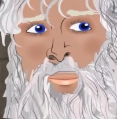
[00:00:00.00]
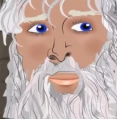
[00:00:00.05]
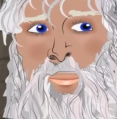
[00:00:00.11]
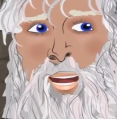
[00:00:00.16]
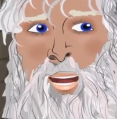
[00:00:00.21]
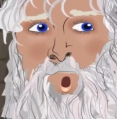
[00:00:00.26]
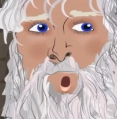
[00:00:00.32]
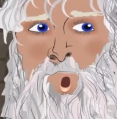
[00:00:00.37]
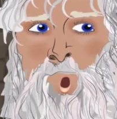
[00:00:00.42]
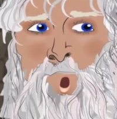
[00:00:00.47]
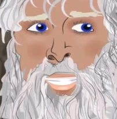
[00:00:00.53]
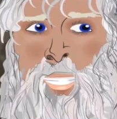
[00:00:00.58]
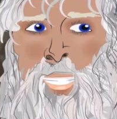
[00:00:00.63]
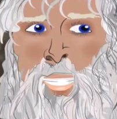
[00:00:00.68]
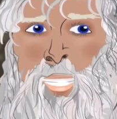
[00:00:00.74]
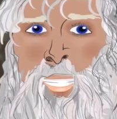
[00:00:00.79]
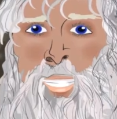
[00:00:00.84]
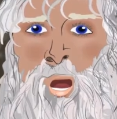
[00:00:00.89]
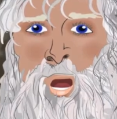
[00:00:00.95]
He Who
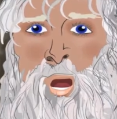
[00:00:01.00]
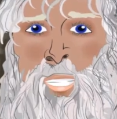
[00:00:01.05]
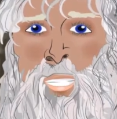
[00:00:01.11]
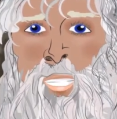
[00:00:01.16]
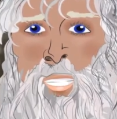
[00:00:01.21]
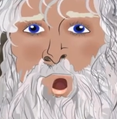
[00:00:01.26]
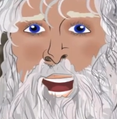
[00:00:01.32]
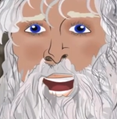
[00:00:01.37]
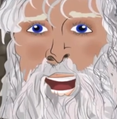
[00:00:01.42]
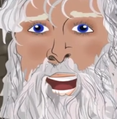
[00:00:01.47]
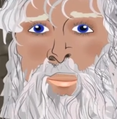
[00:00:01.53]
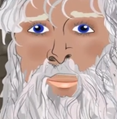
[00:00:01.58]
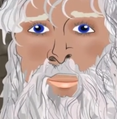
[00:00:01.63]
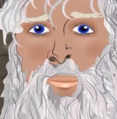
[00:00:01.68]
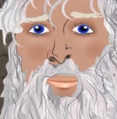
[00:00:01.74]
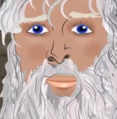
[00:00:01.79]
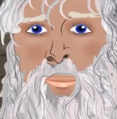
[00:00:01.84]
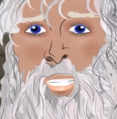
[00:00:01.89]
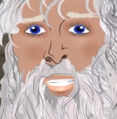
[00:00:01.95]
Could Not
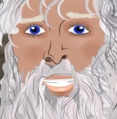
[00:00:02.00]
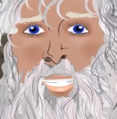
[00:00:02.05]
Save.